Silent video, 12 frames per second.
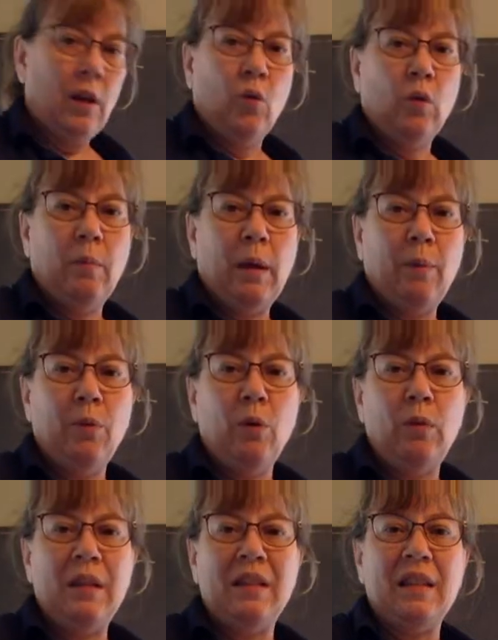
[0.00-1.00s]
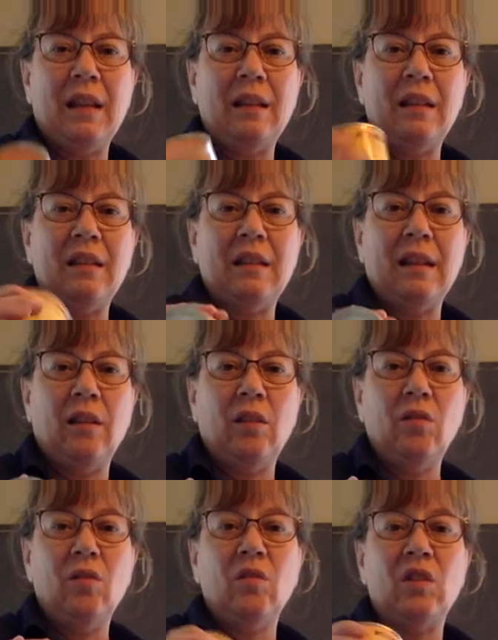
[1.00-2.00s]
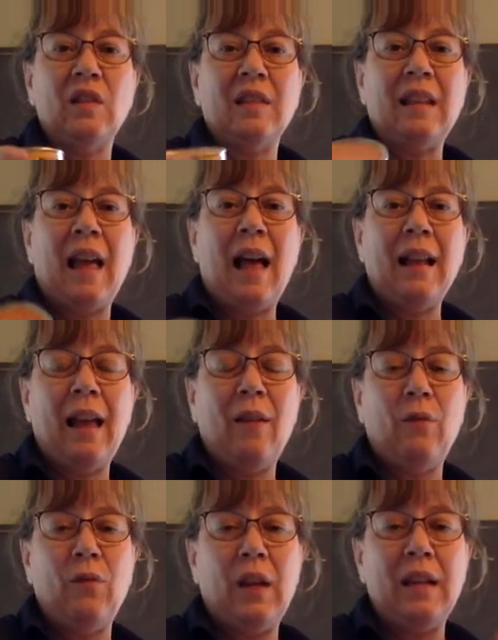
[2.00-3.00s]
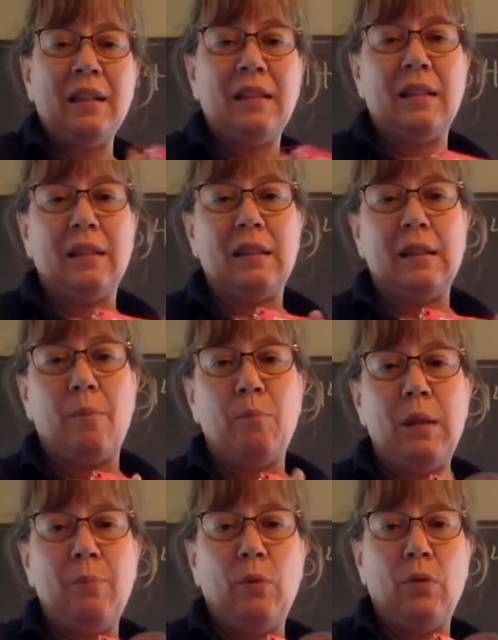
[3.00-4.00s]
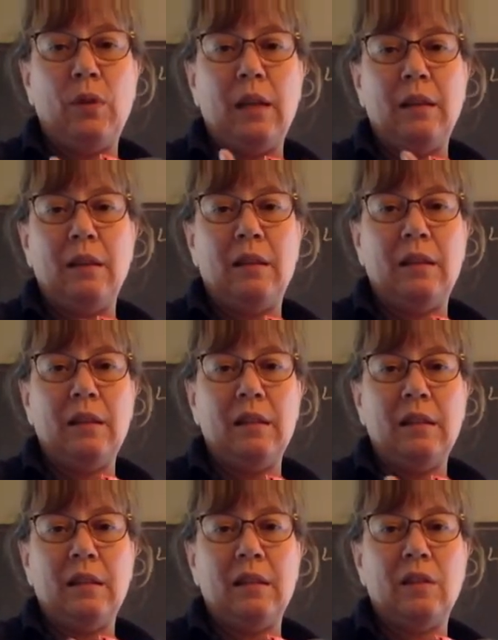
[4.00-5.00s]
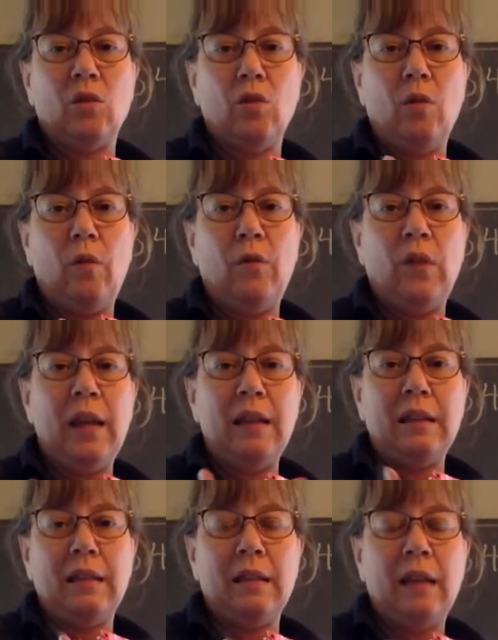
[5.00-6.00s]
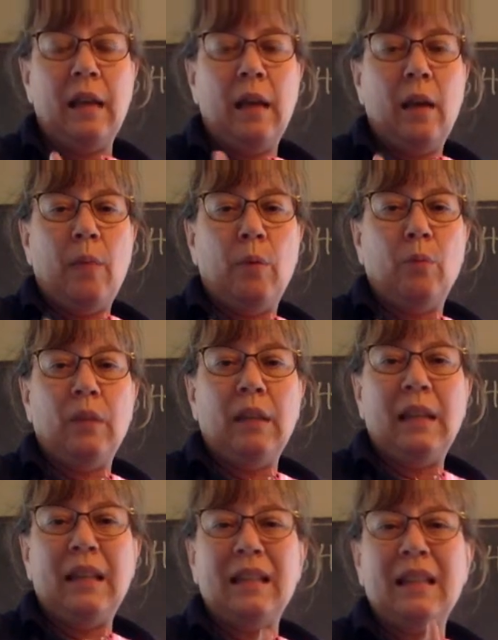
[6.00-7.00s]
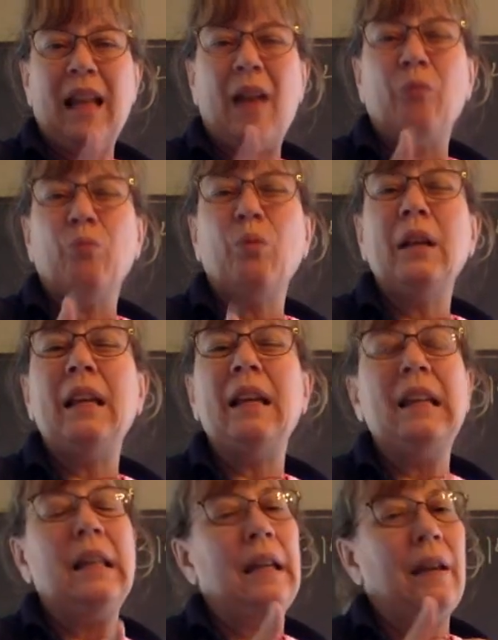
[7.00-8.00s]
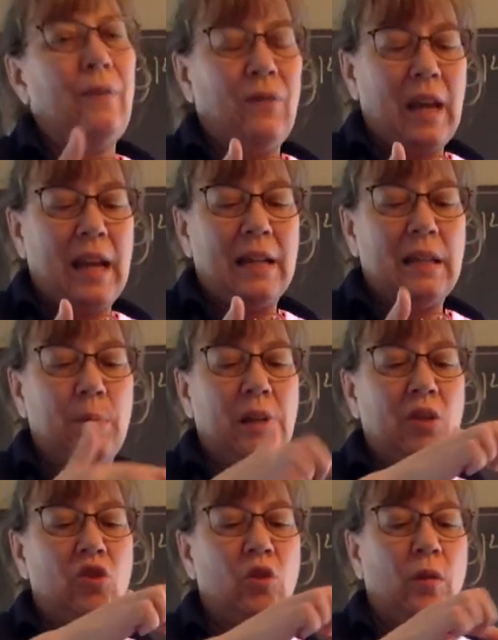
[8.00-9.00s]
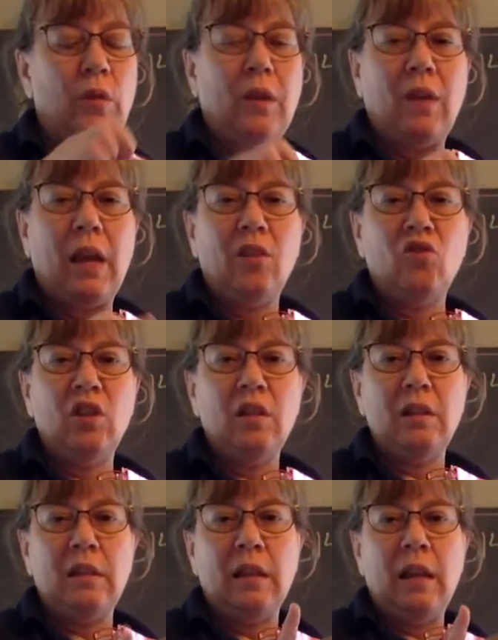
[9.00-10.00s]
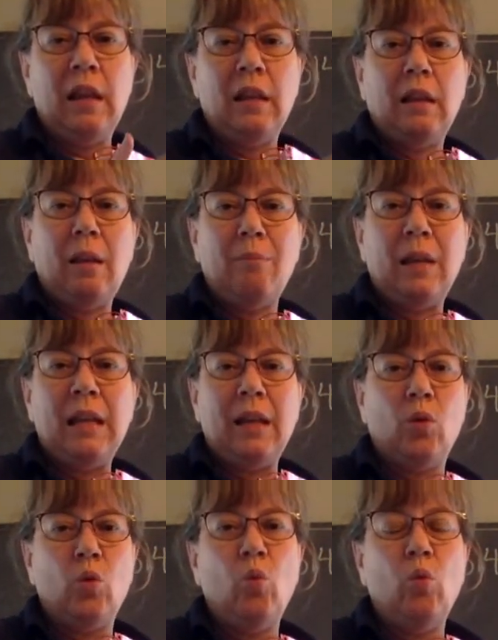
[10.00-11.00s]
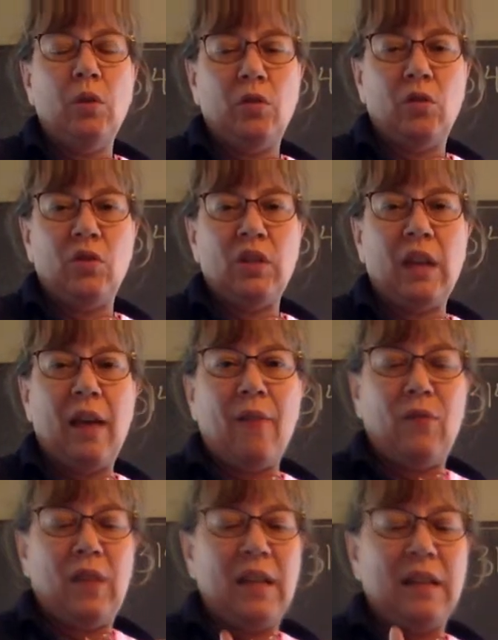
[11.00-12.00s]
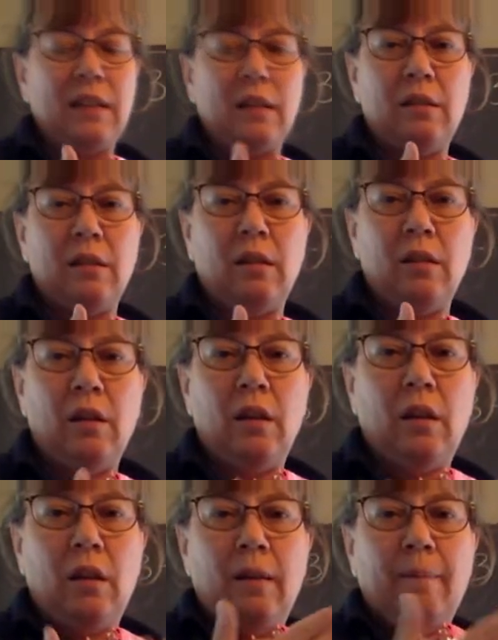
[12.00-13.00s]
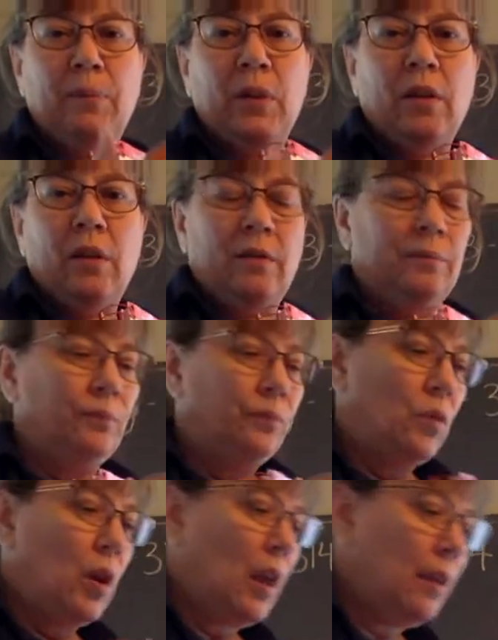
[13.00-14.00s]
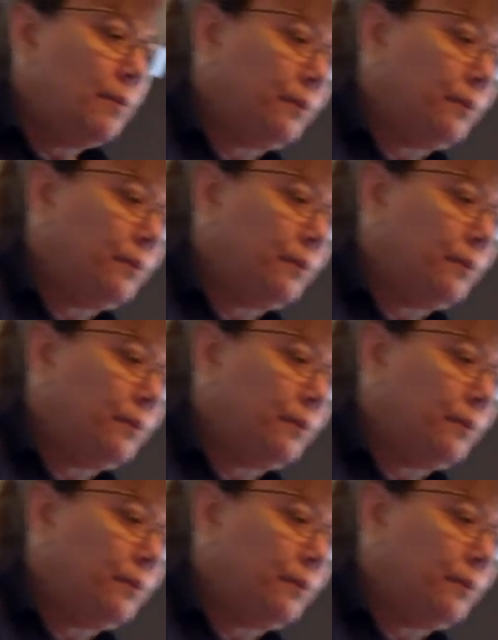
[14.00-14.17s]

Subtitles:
Remember we said a cylinder does not have faces. Some people think that this is a circle face, but really it's not really a face because you have to have edges that meet at corners to have faces. Okay?